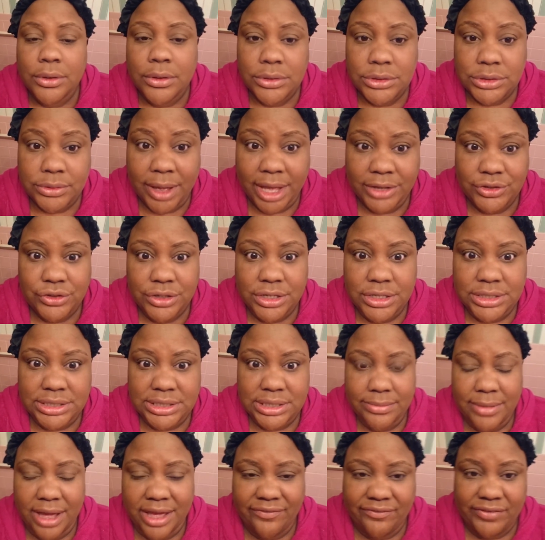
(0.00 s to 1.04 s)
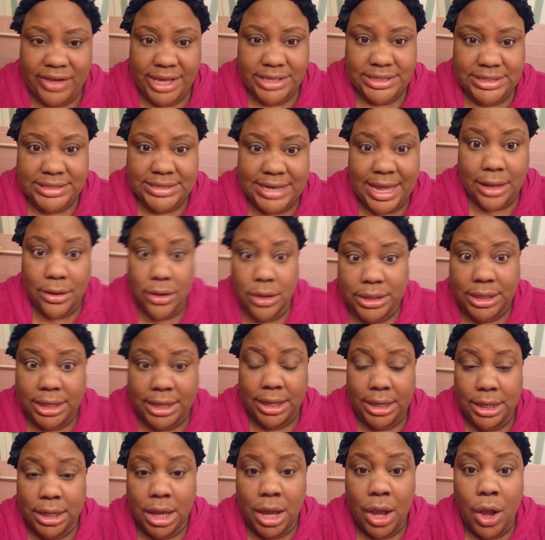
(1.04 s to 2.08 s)
So as you can see, my face is now
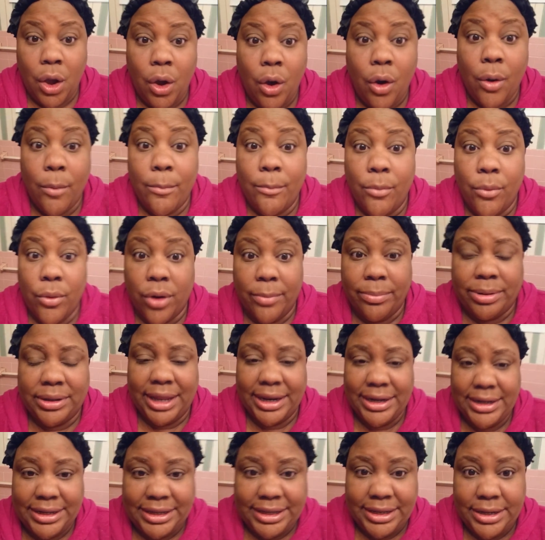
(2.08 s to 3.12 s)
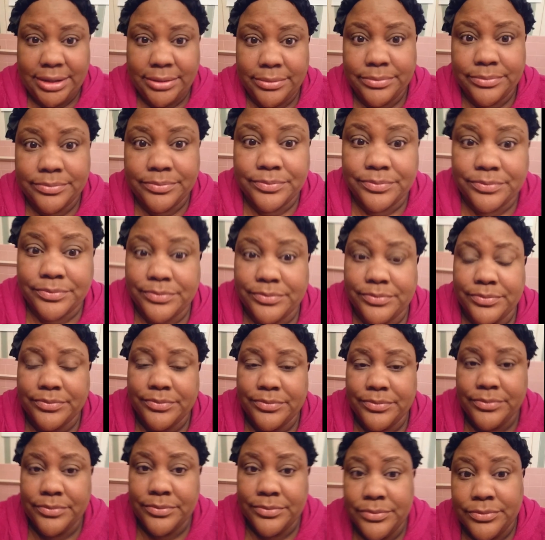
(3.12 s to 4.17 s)
looking more blended.
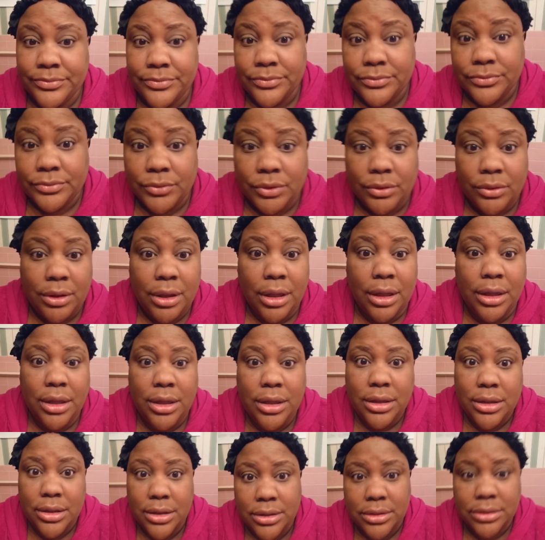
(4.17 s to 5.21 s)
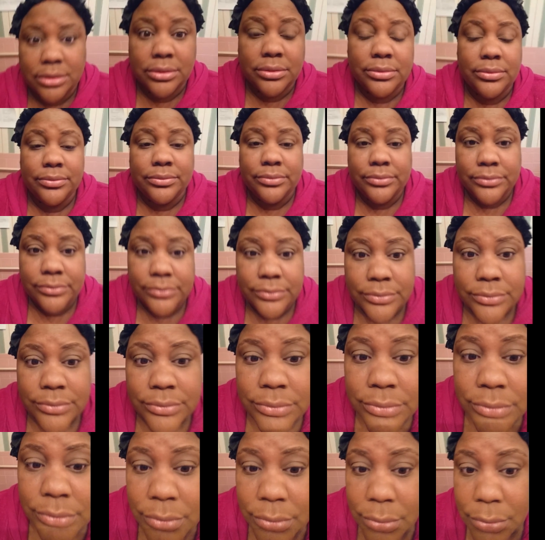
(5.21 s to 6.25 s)
Okay.
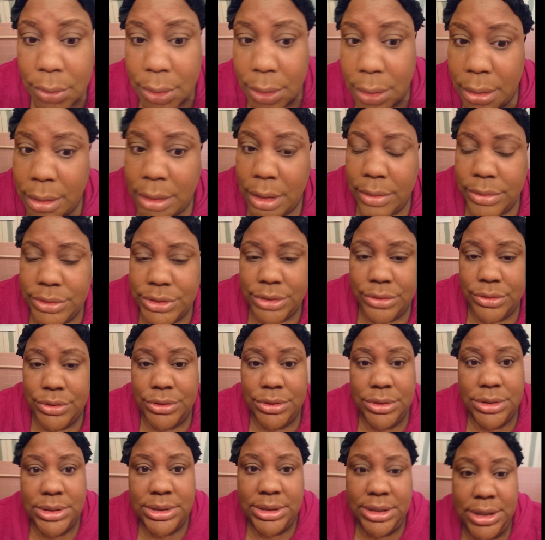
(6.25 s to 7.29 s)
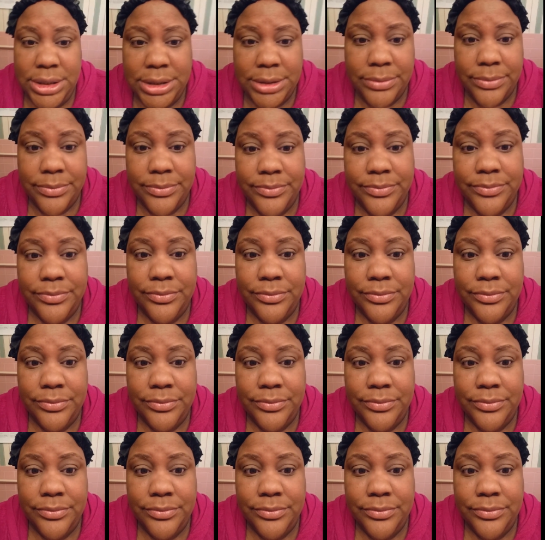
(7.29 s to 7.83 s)
Getting closer so you can see.